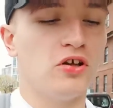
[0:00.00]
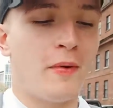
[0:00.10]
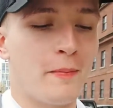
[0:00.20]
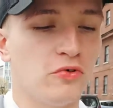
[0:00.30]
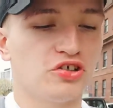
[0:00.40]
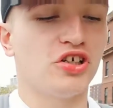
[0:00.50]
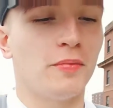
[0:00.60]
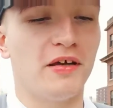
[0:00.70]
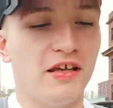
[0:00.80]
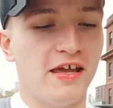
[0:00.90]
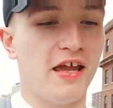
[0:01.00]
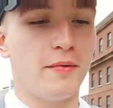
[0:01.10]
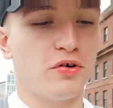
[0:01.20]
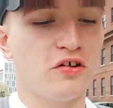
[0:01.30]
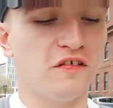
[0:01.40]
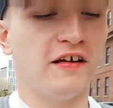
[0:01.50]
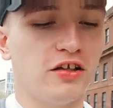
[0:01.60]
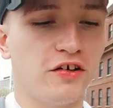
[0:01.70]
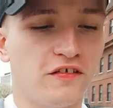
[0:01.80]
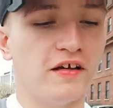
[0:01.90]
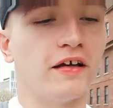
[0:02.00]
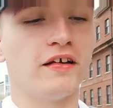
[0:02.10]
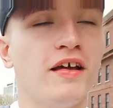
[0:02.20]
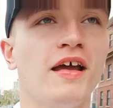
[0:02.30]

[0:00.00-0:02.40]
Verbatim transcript: do a bit more shopping here because like loads of, like